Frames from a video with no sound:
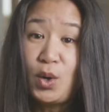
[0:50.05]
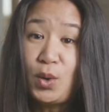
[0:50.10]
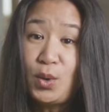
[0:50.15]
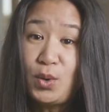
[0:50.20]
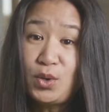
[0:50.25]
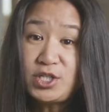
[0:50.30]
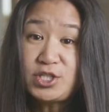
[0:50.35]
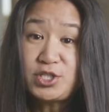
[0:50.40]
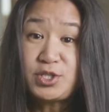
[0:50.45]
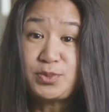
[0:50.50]

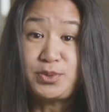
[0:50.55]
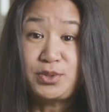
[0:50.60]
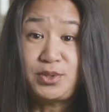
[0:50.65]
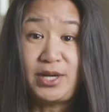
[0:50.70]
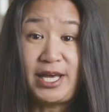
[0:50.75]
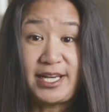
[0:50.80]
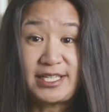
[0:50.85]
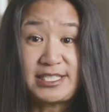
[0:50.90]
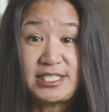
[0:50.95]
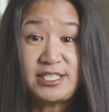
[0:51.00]
Auditable
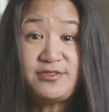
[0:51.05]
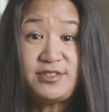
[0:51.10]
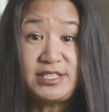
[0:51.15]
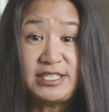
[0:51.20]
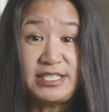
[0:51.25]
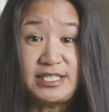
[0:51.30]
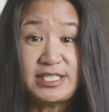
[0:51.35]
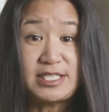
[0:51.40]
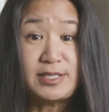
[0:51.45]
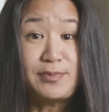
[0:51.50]

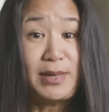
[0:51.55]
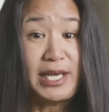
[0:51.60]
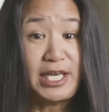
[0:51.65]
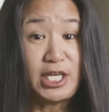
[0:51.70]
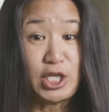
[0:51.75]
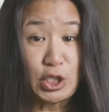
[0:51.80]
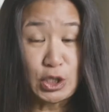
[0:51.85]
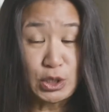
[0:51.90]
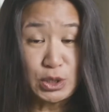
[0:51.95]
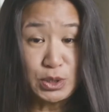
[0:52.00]
activities may
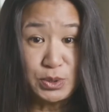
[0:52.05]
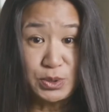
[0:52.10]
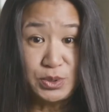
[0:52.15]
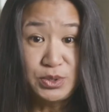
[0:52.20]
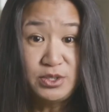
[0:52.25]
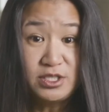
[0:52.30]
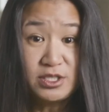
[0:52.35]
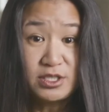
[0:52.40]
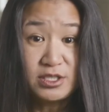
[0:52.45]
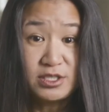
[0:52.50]

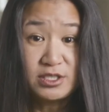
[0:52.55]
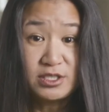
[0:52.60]
include